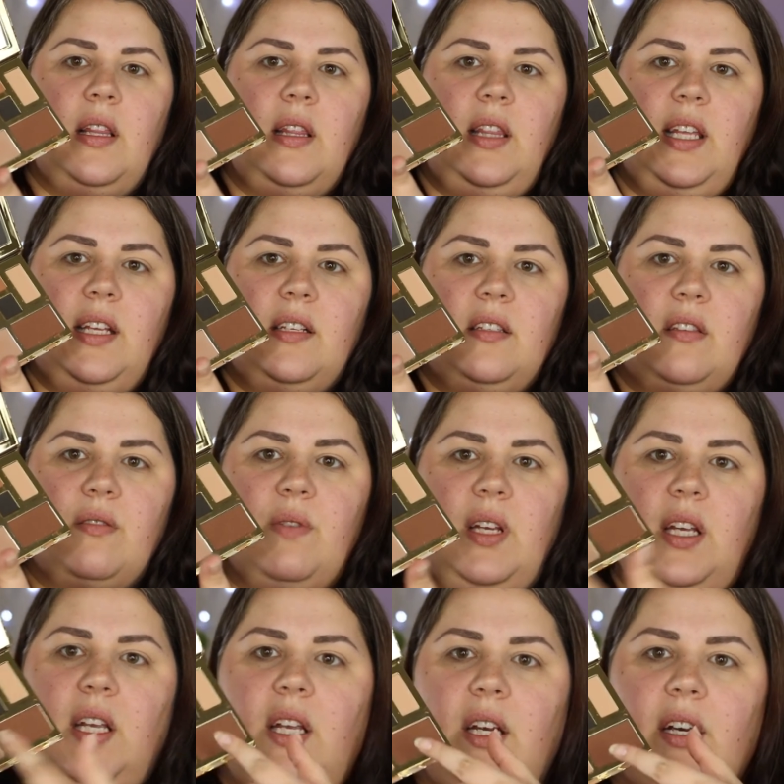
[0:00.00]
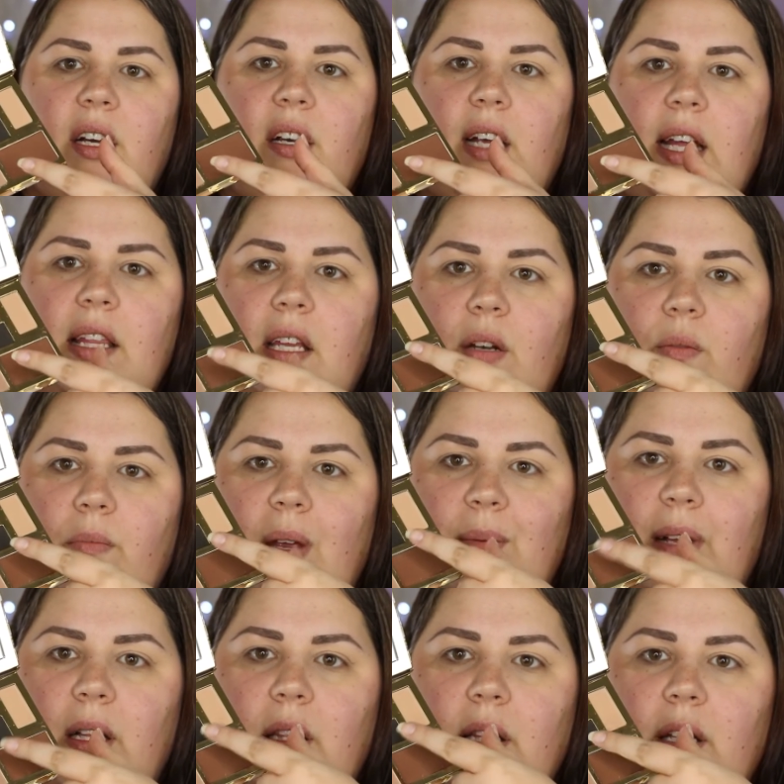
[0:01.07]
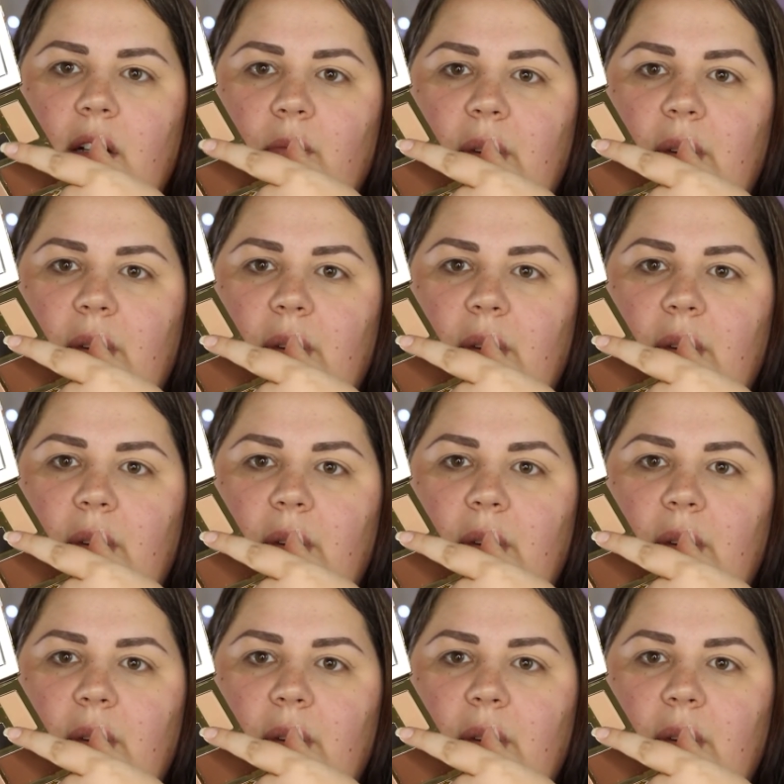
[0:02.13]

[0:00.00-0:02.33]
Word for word: these three here, and then maybe a little